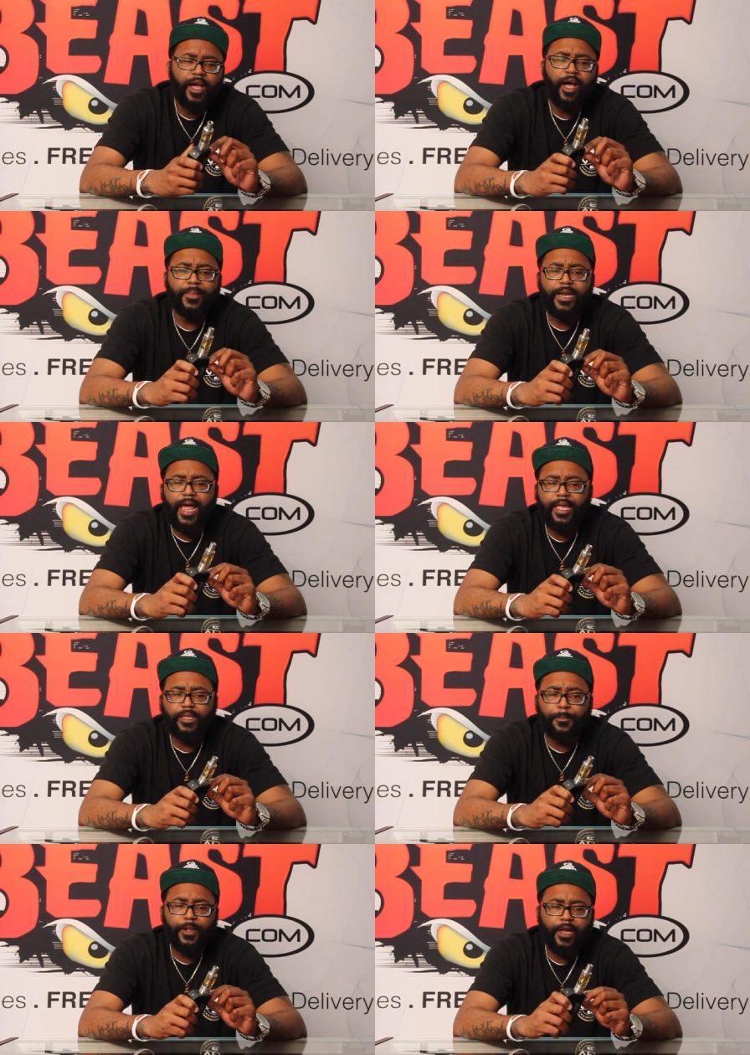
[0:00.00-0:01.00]
I mean, I get
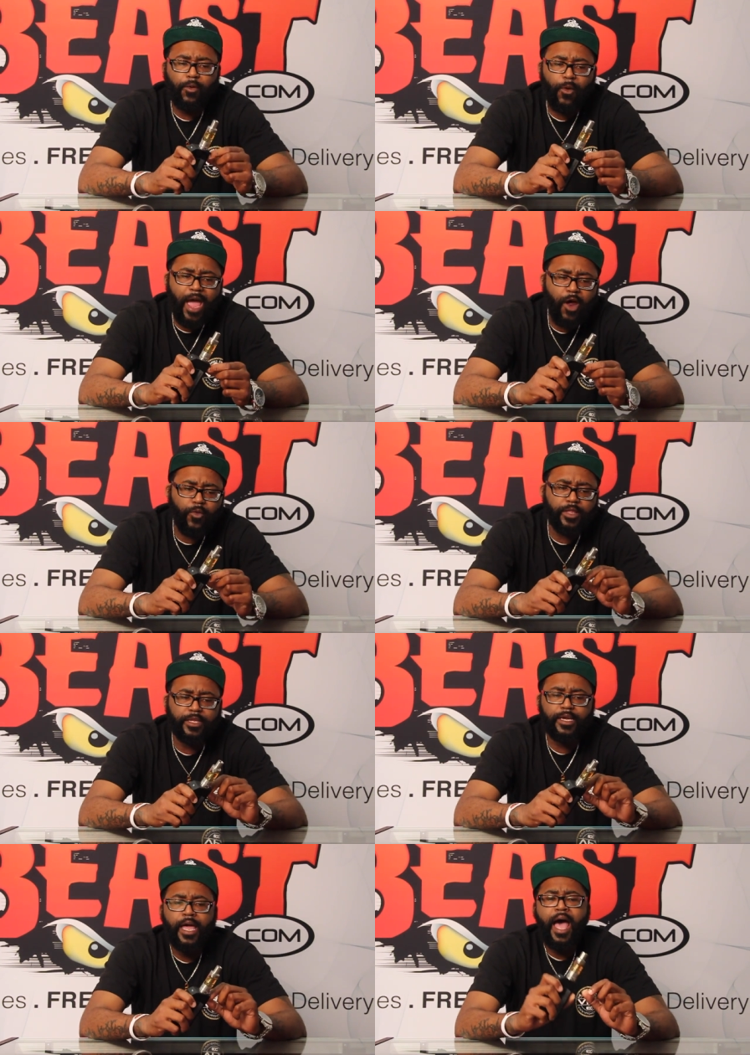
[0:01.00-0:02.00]
to play around
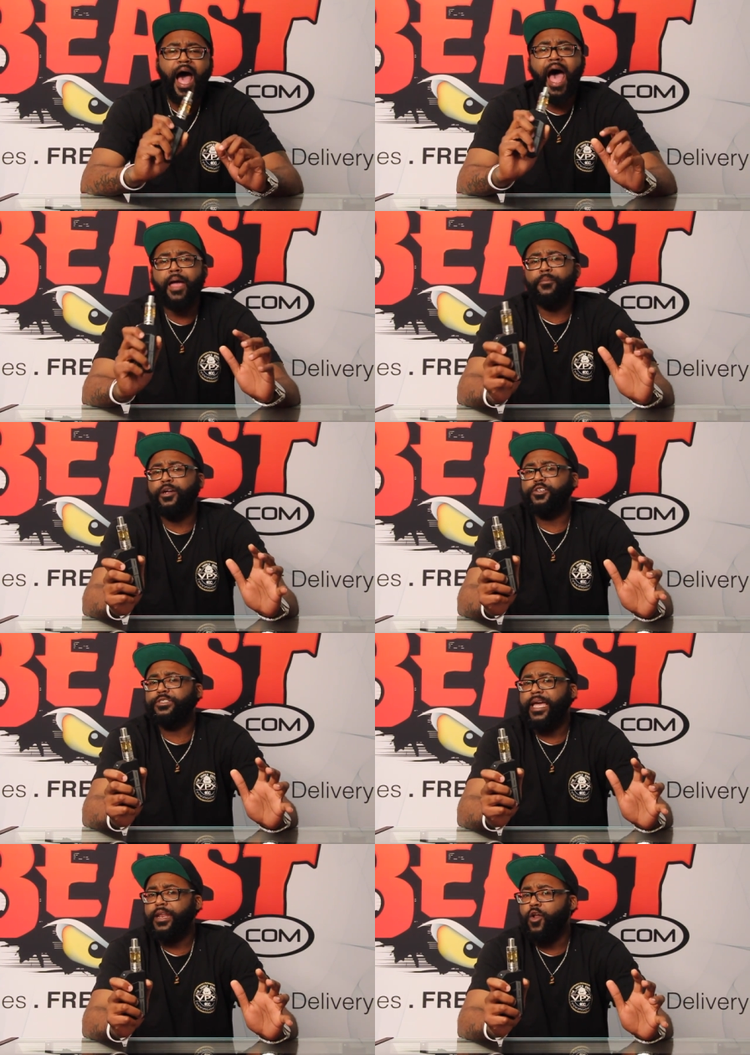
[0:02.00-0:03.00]
with it. I'm
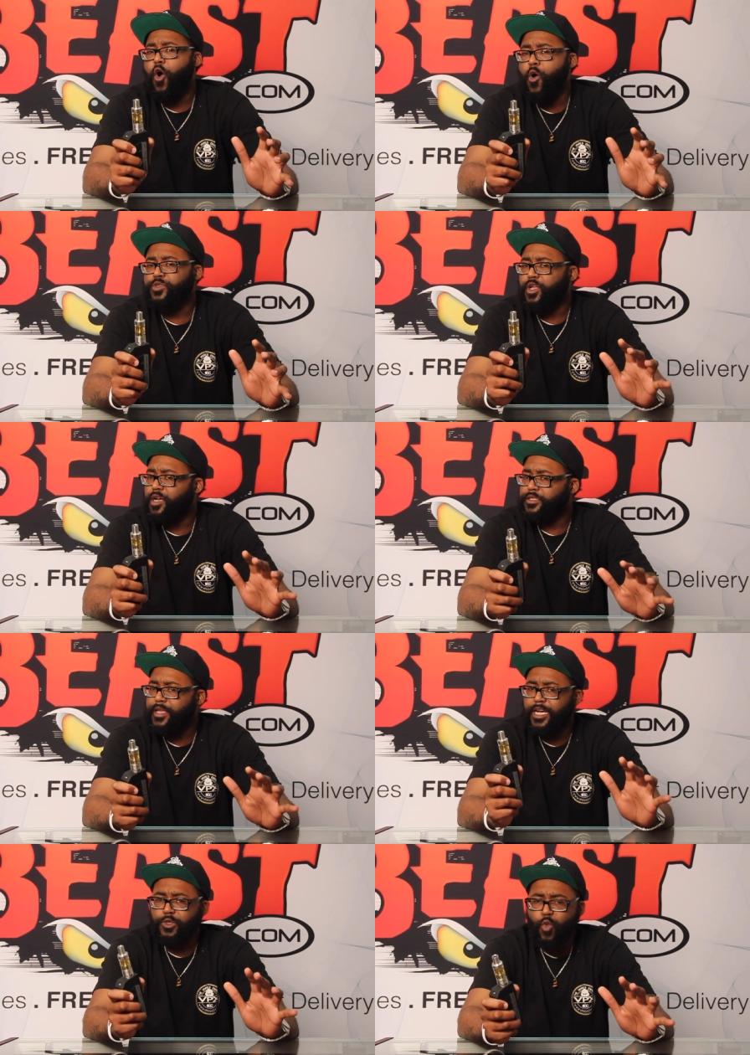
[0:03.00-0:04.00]
understanding Ohm's law
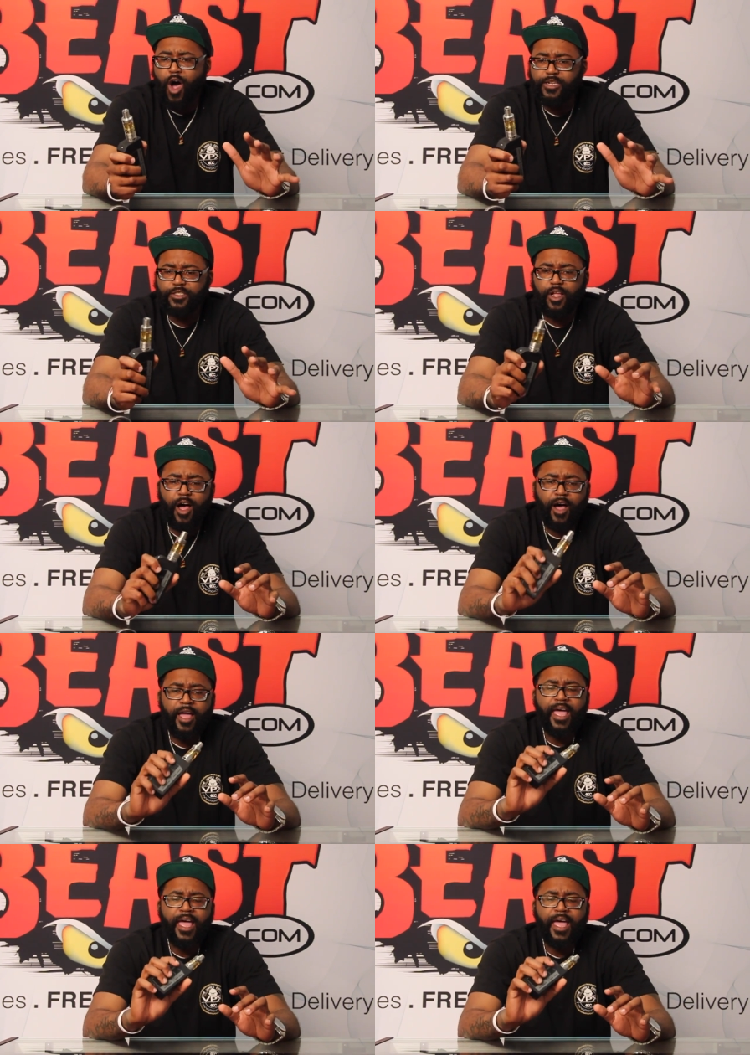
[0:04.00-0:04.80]
slash Watt's law,